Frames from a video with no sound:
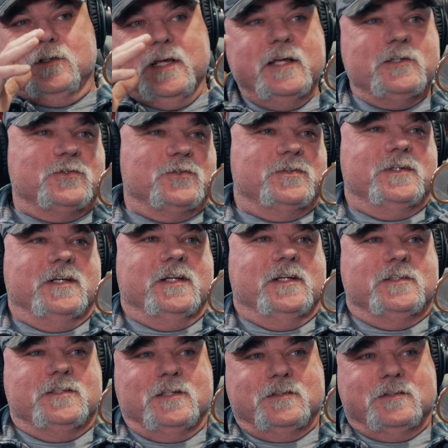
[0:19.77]
interested
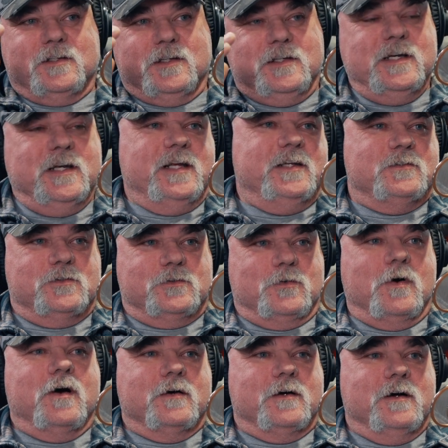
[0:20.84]
in just getting
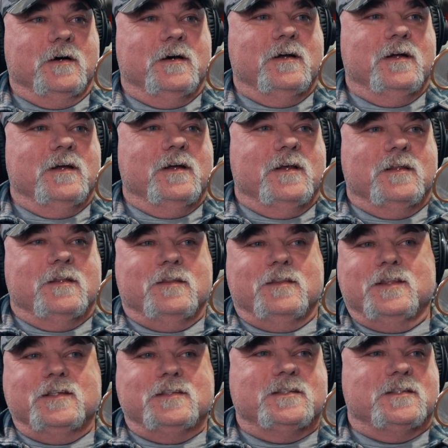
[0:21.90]
stronger,
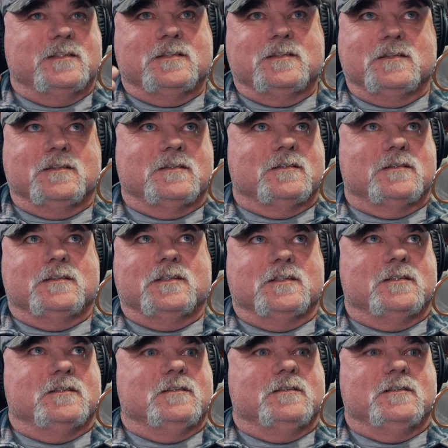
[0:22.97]
this is
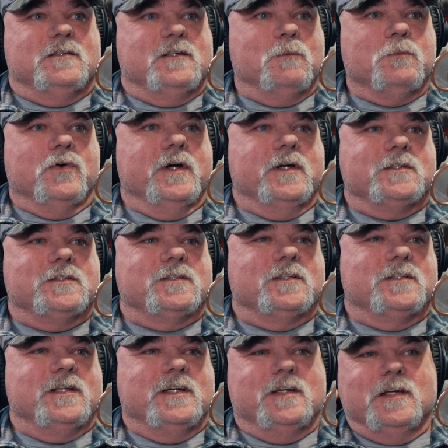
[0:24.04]
just gibberish.
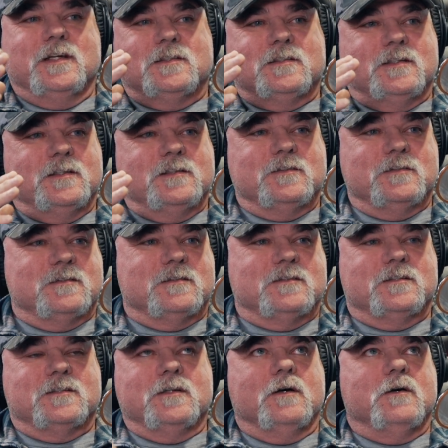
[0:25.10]
Mm-hmm. It's it's
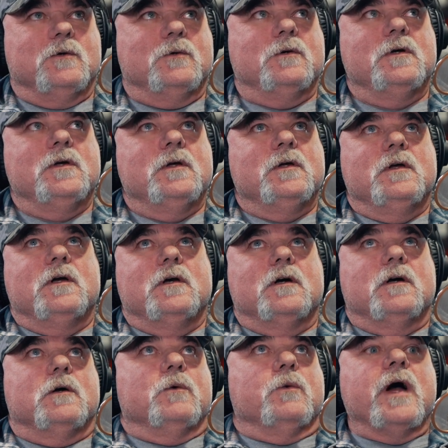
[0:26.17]
so
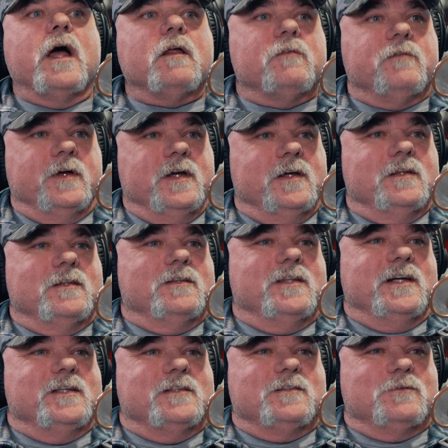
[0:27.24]
irrelevant
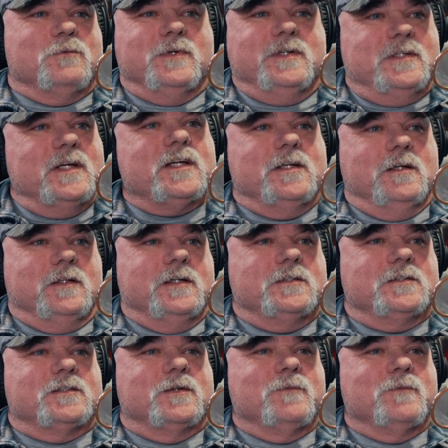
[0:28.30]
that it's ridiculous.